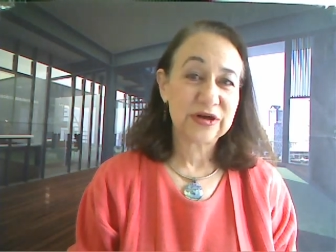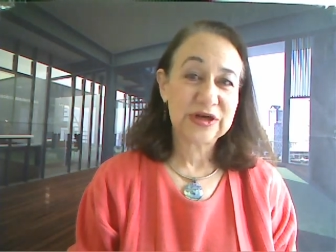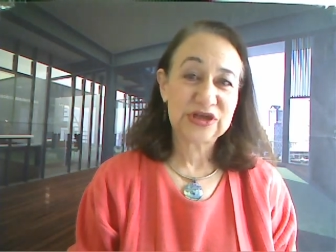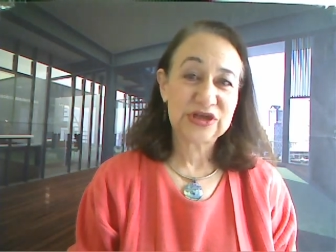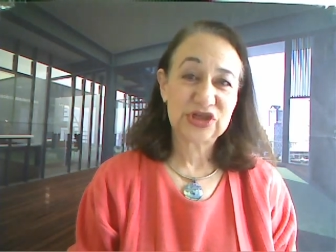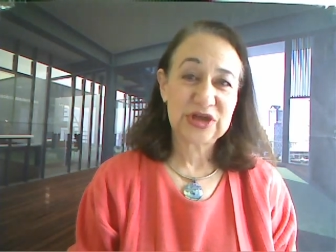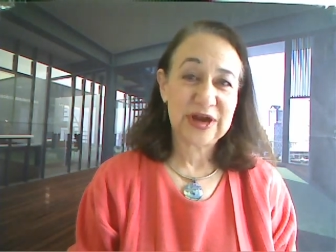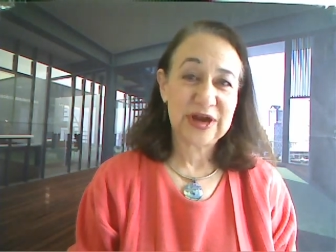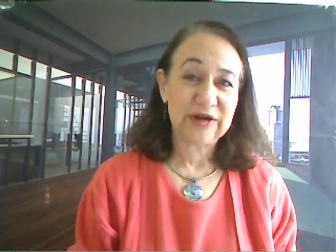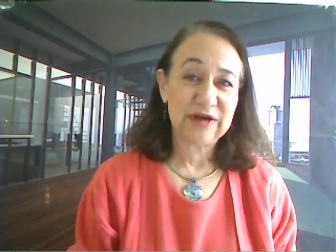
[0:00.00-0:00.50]

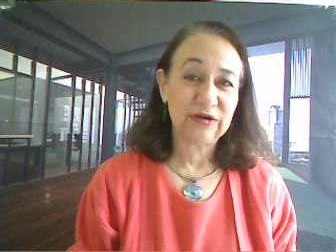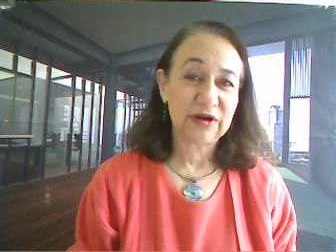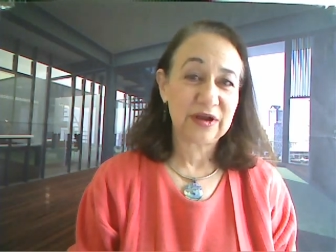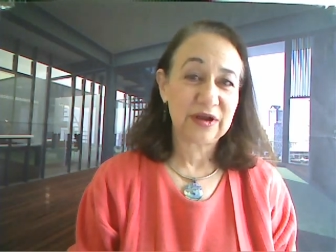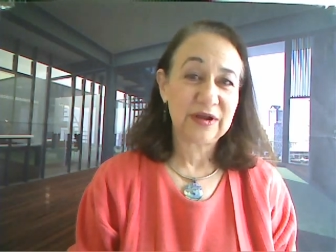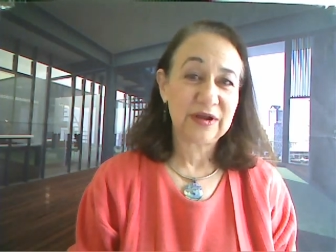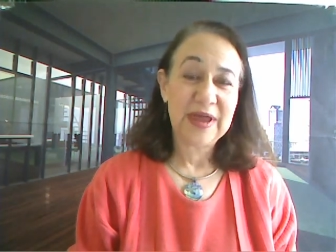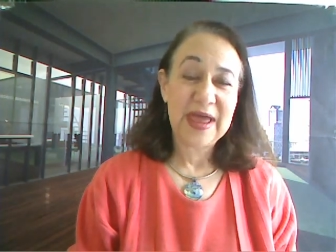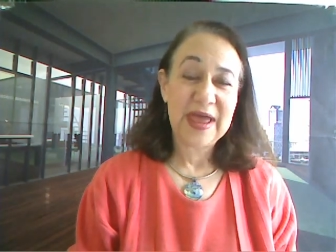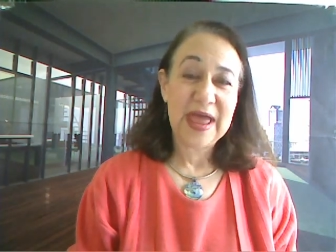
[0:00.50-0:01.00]
attorneys
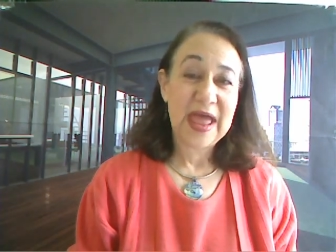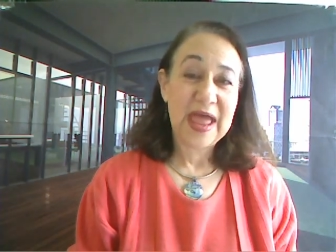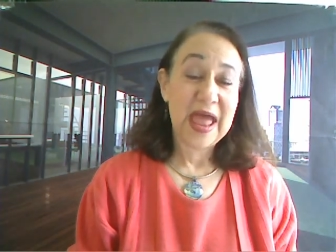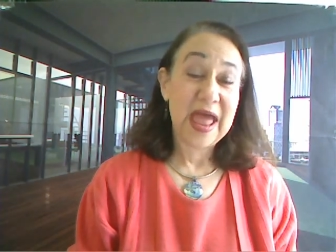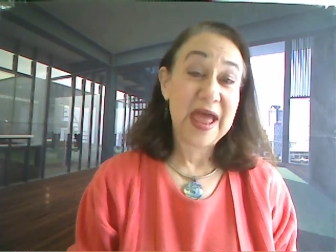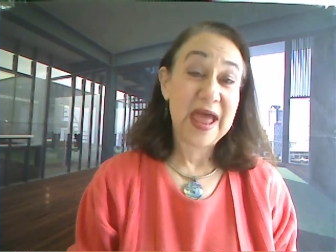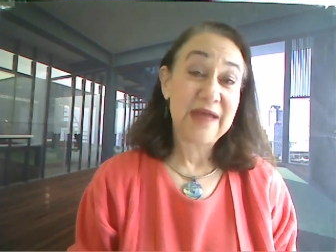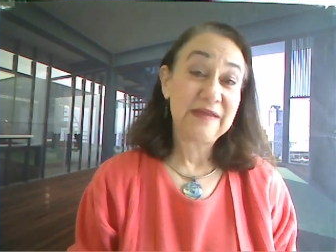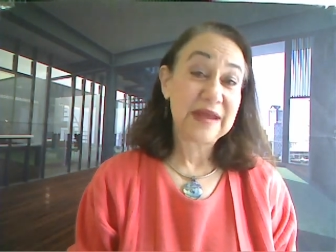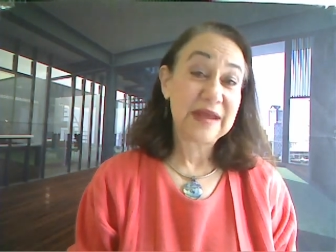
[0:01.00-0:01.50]
general,
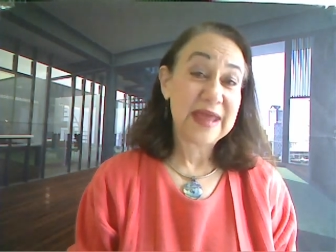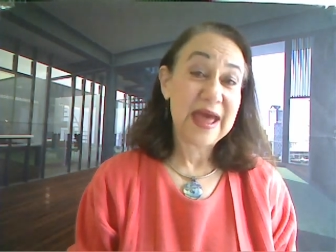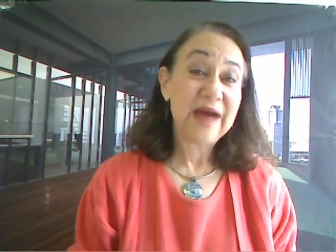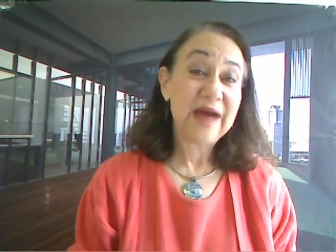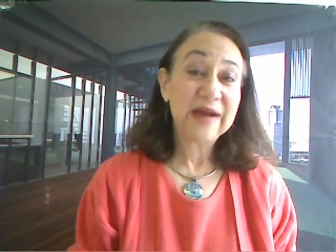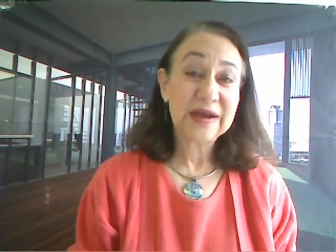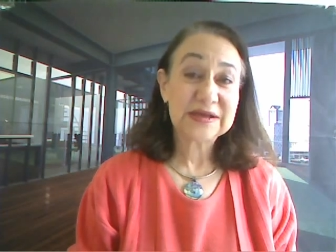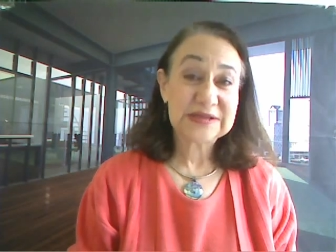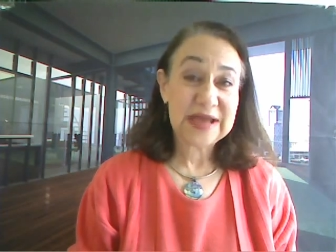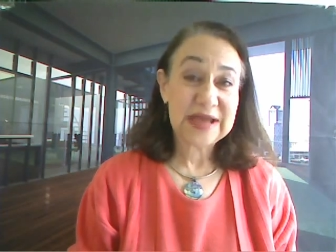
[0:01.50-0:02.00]
and the
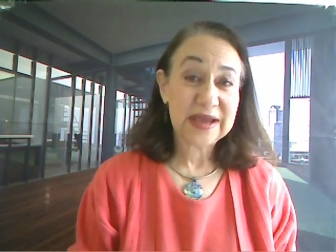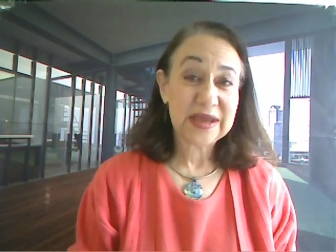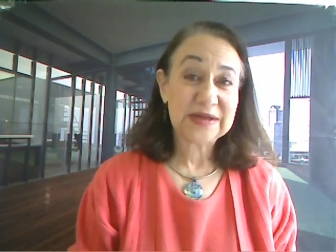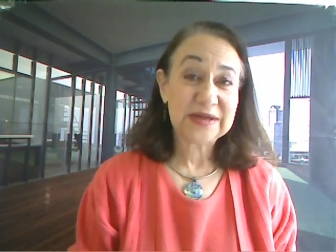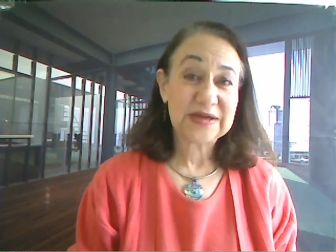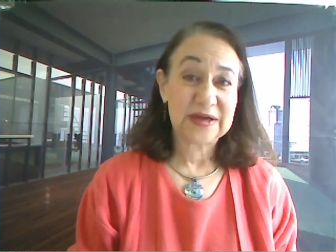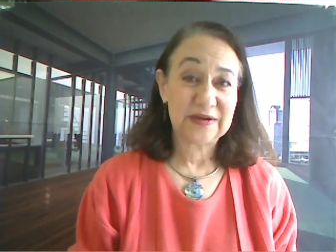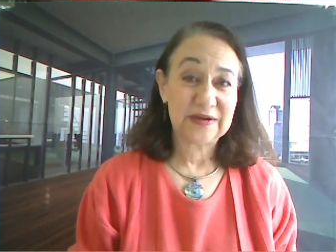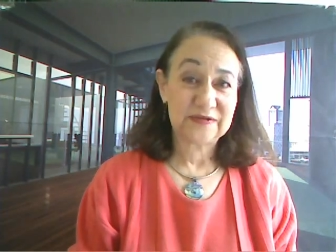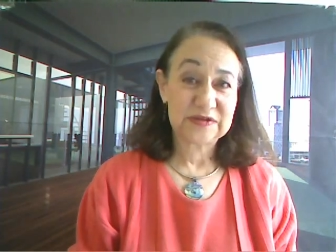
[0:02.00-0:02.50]
county
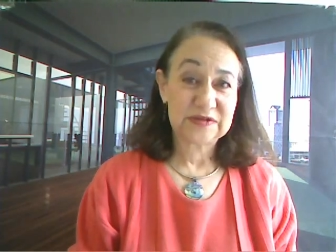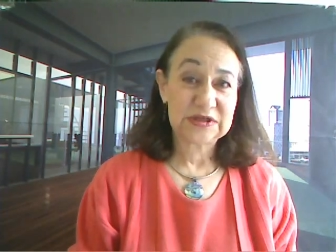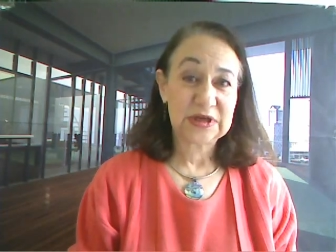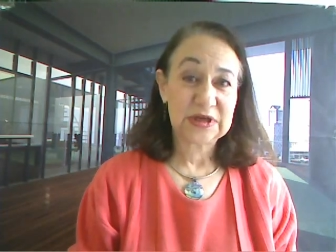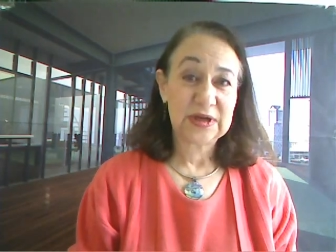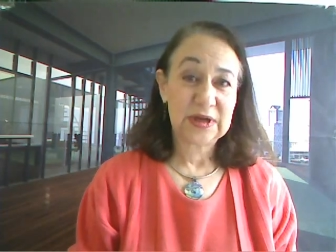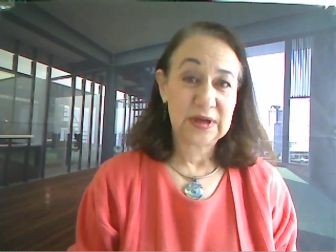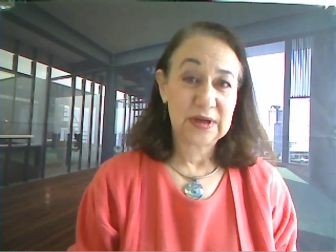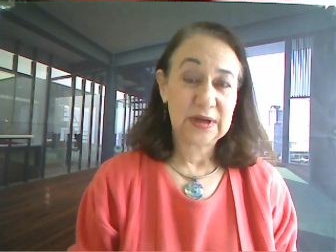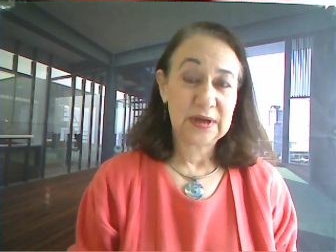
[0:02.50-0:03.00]
executives.